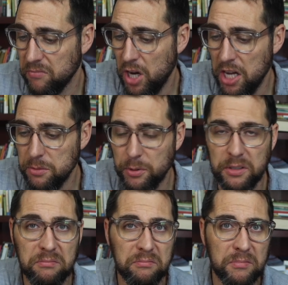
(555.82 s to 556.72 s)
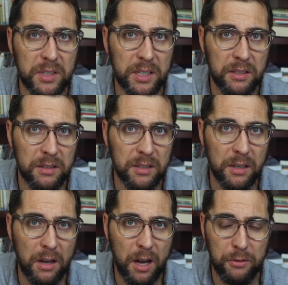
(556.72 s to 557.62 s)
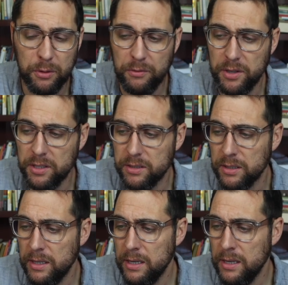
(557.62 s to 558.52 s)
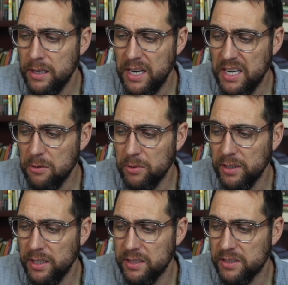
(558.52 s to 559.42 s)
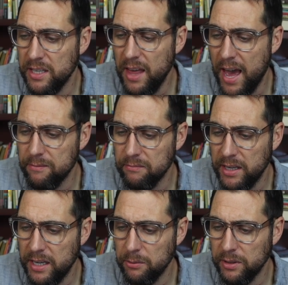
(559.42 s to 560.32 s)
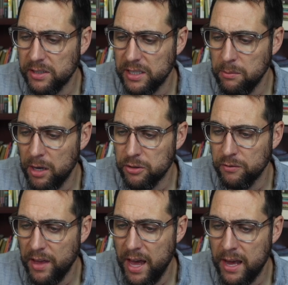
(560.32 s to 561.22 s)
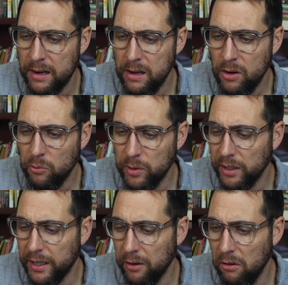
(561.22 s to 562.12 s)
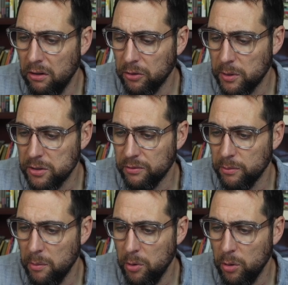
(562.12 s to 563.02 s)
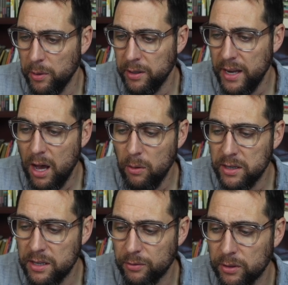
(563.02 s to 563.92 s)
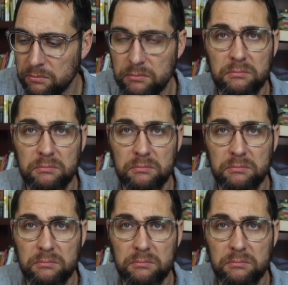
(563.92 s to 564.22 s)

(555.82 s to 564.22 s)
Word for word: Cosper, the the author of this, he didn't really see that. He didn't really see much of that really at all, especially from the pulpit. Now in different